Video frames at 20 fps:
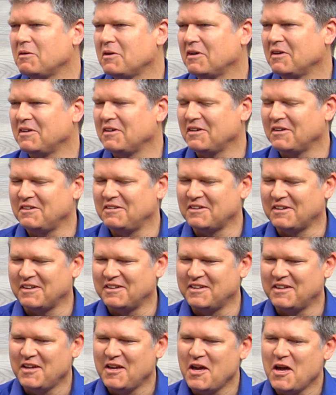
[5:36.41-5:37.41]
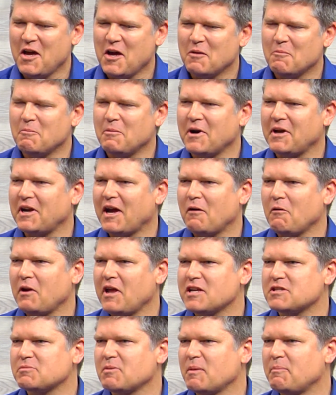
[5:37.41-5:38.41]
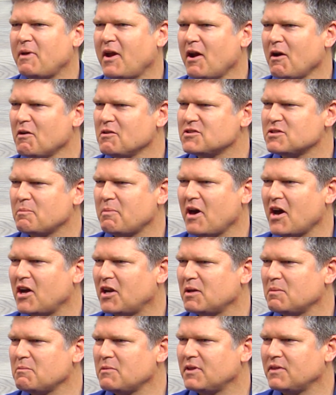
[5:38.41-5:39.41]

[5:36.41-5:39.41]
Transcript: but I would ask my parents about him,